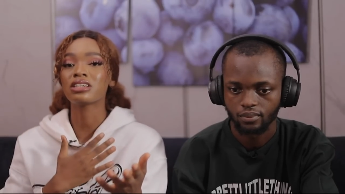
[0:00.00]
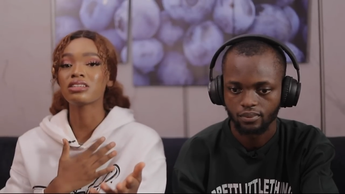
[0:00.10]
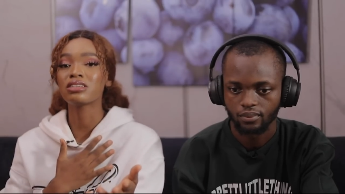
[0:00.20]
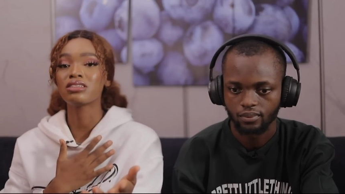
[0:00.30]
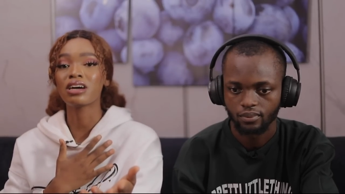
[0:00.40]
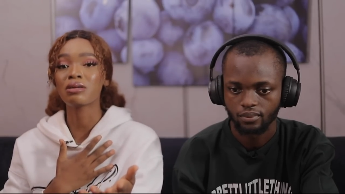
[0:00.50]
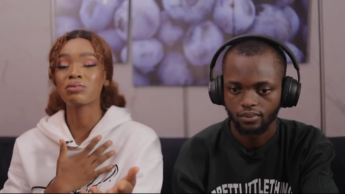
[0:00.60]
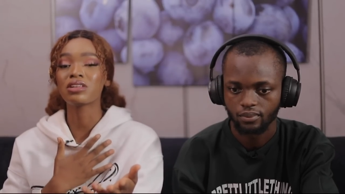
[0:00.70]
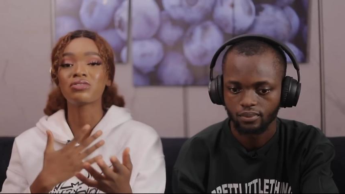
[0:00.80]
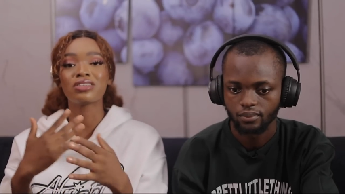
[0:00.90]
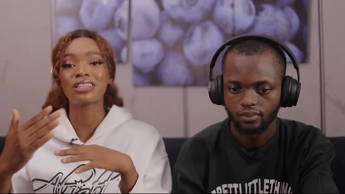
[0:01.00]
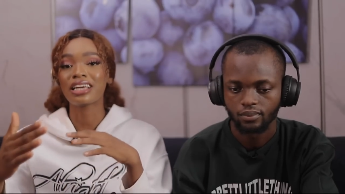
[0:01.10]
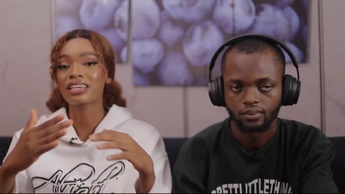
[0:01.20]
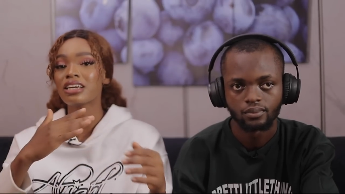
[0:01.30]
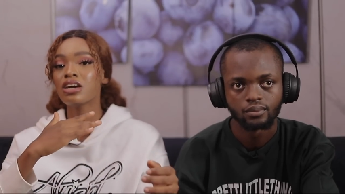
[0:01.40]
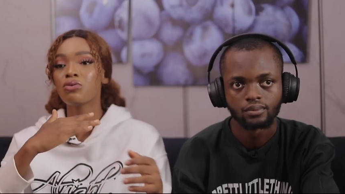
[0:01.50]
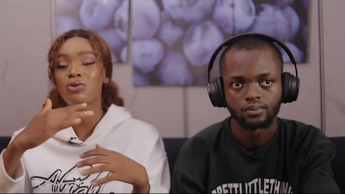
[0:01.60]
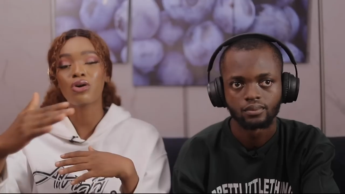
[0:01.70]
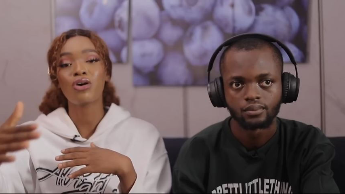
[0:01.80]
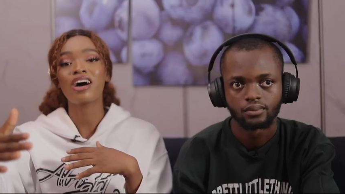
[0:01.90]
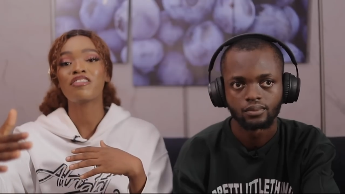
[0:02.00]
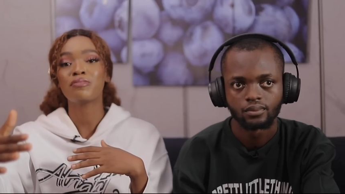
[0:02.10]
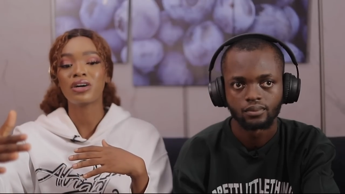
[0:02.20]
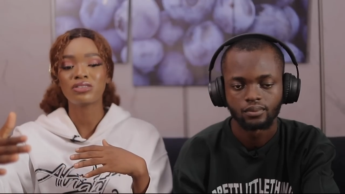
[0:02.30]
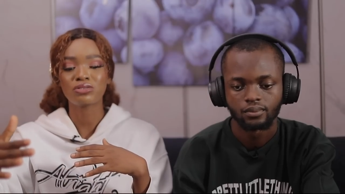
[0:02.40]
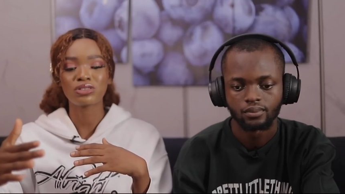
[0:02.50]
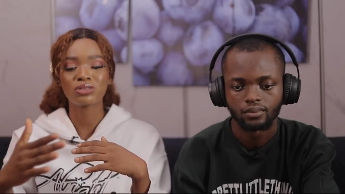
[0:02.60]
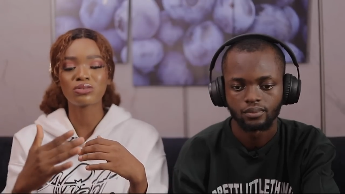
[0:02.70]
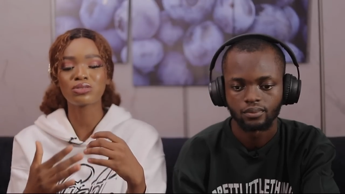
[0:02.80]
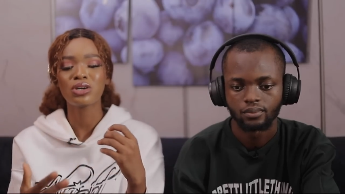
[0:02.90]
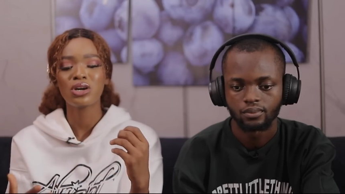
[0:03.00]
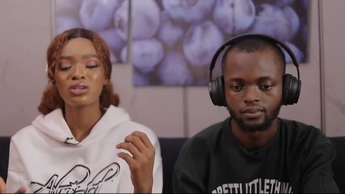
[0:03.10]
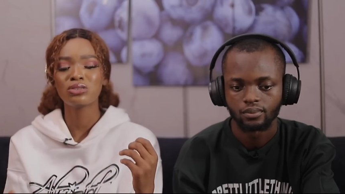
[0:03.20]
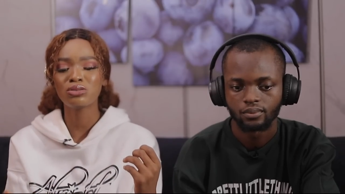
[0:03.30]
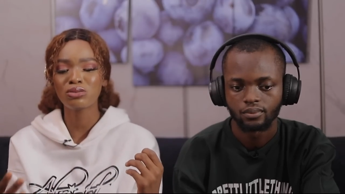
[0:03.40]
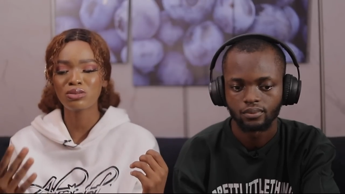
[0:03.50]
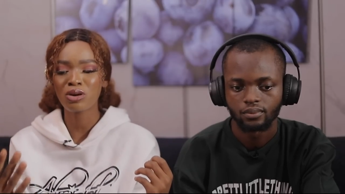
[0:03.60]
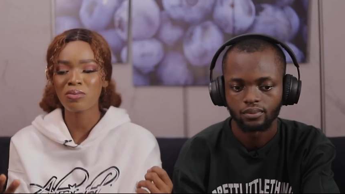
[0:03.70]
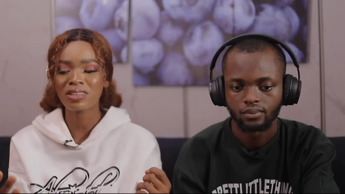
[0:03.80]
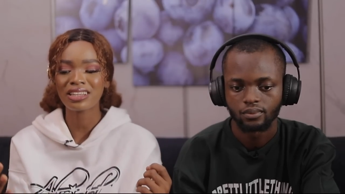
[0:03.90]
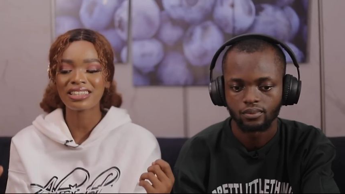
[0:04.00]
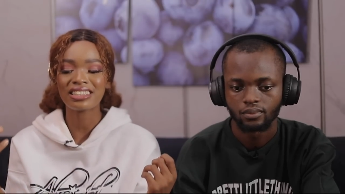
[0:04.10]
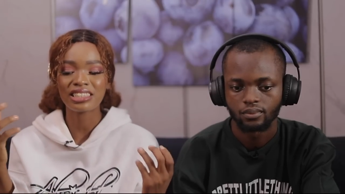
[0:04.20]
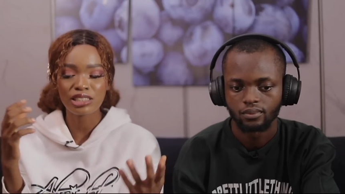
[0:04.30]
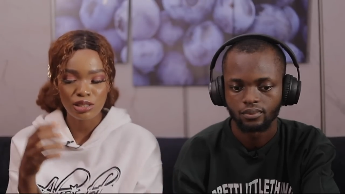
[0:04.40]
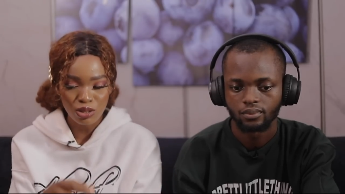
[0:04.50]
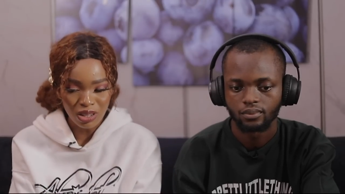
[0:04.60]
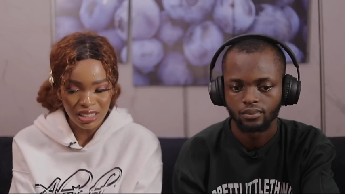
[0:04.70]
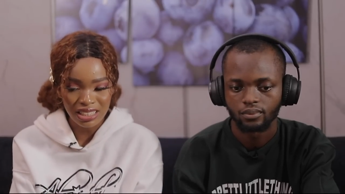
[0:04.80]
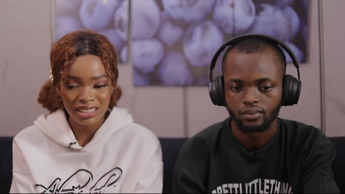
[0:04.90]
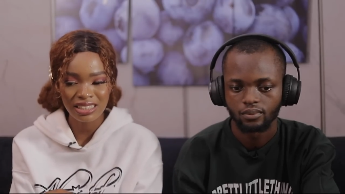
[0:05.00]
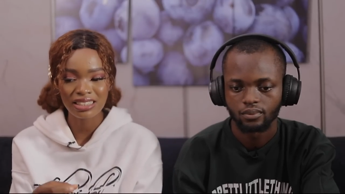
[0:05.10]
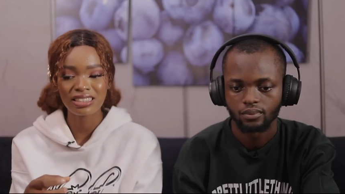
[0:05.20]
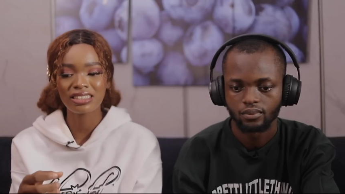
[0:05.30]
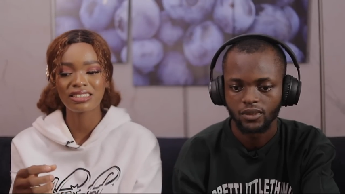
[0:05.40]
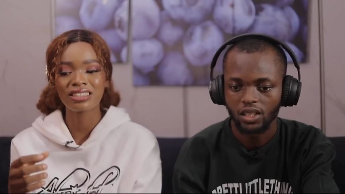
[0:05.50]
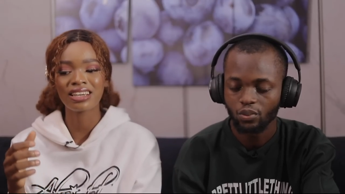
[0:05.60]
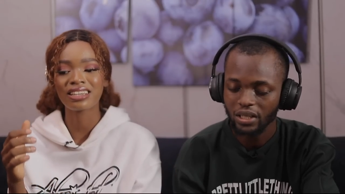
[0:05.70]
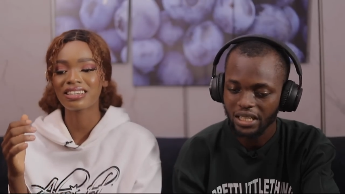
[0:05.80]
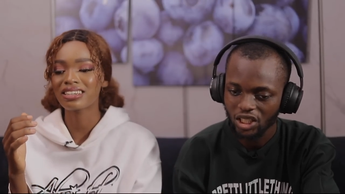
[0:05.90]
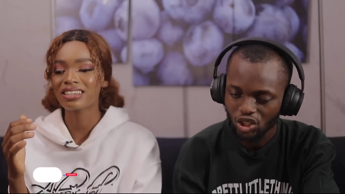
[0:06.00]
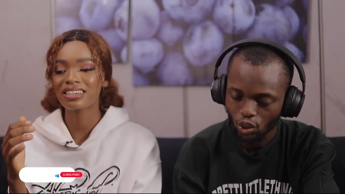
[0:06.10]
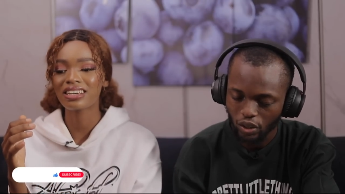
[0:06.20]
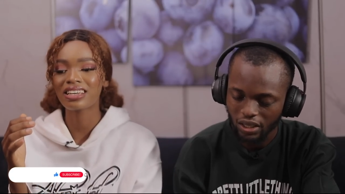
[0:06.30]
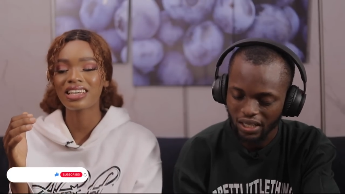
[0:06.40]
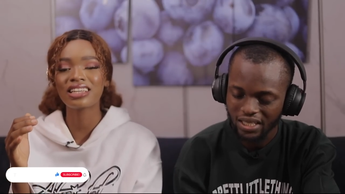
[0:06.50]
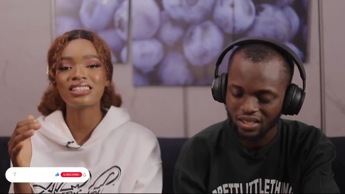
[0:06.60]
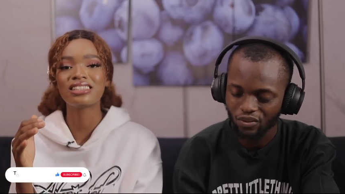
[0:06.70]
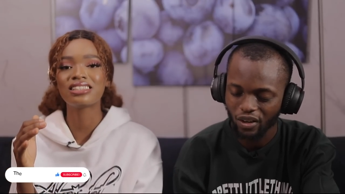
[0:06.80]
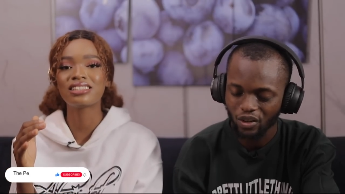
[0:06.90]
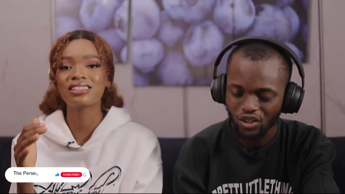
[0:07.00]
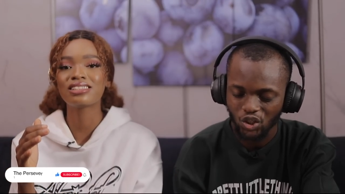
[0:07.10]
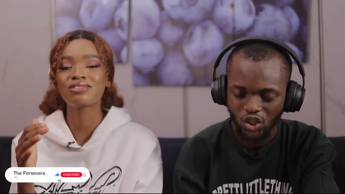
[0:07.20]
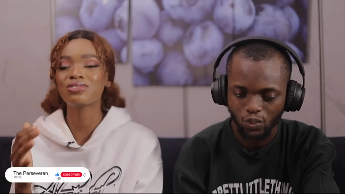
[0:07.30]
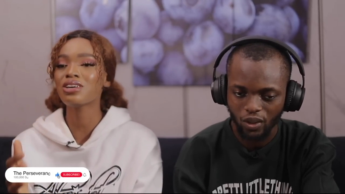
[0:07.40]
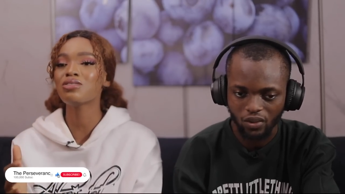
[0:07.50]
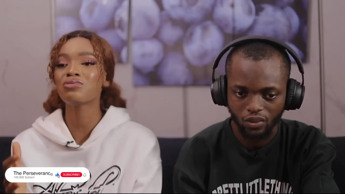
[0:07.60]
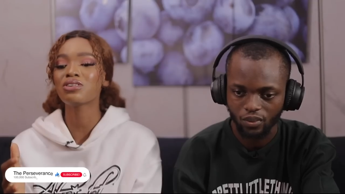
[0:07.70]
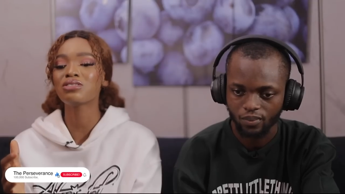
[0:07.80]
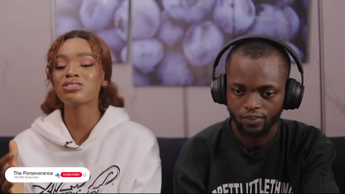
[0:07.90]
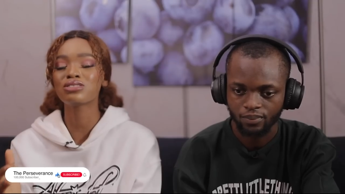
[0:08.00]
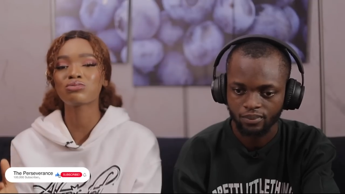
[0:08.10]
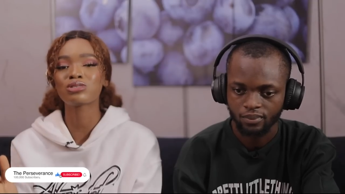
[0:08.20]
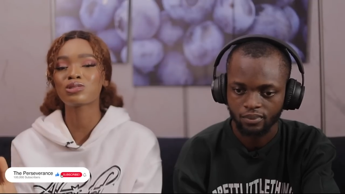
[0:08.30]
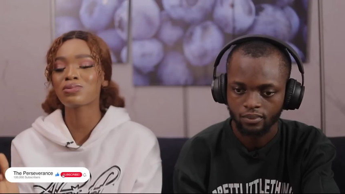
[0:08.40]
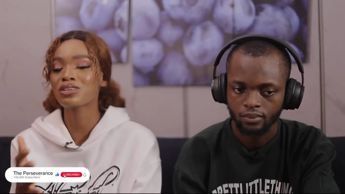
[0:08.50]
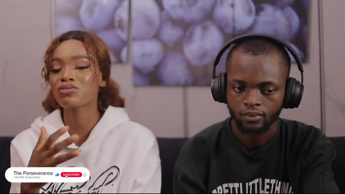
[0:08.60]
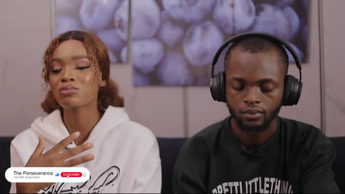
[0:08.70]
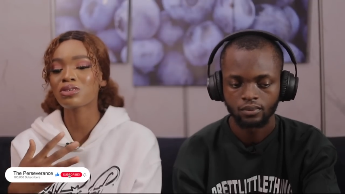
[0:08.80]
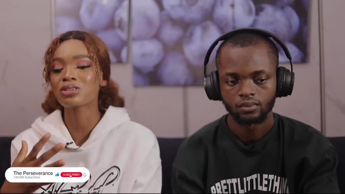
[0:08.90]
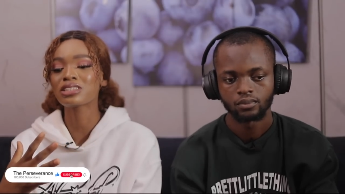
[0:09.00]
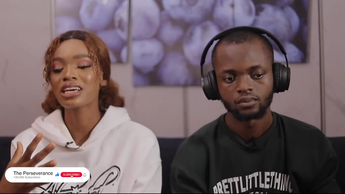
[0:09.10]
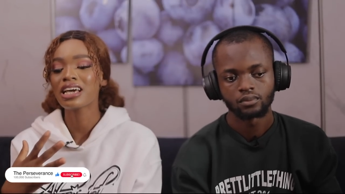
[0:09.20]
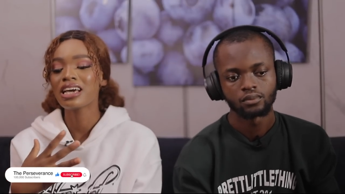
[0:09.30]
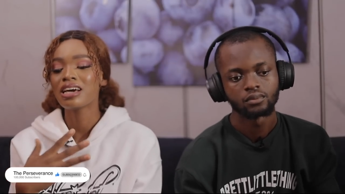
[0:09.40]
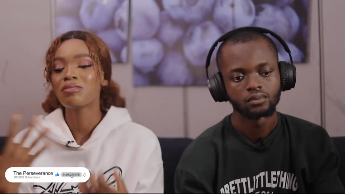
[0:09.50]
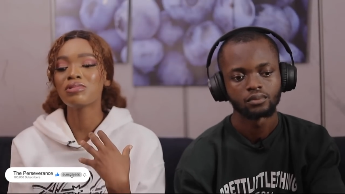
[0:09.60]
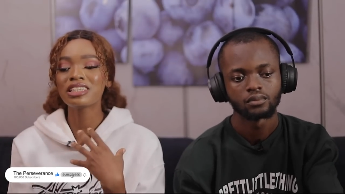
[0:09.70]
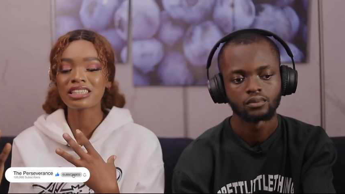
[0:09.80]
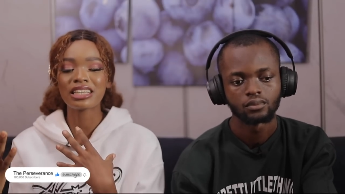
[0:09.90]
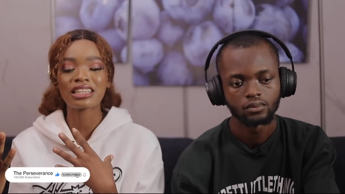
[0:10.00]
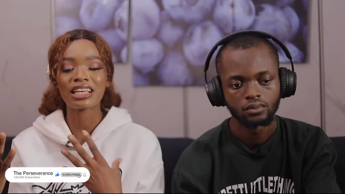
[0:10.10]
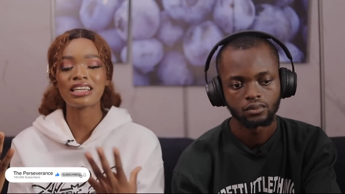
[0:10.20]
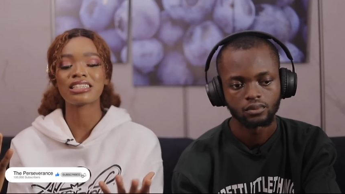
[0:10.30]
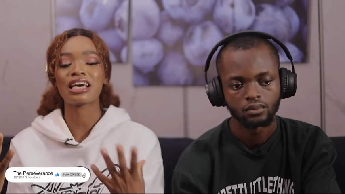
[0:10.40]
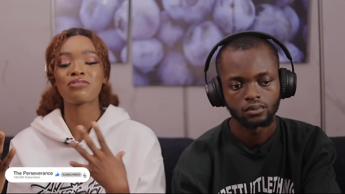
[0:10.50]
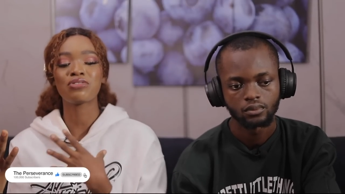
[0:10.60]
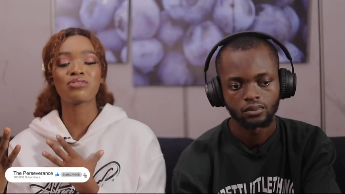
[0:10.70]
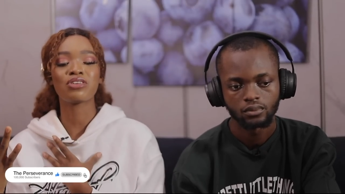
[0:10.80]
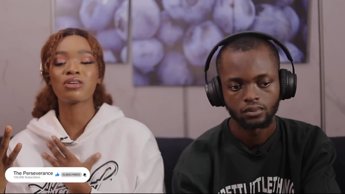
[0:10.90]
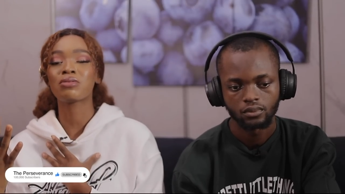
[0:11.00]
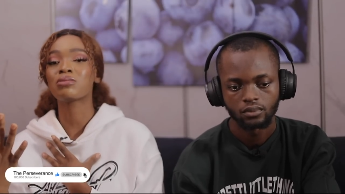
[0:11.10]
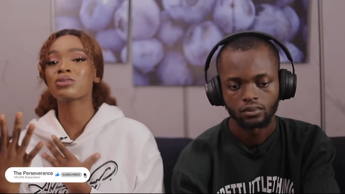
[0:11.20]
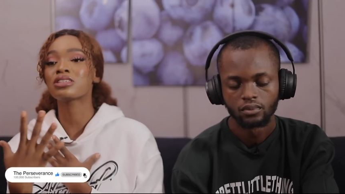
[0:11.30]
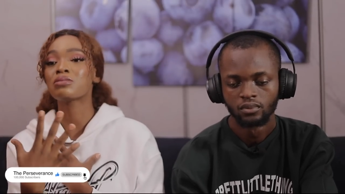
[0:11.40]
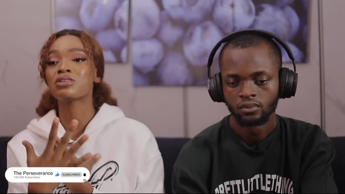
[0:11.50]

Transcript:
Speaker 1: that. I believe in like we all have boundaries. So you coming out and insulting the like,
Speaker 2: religion. It's, it's, very disrespectful.
Speaker 1: It's very, very disrespectful because me saying lies, I feel very bad because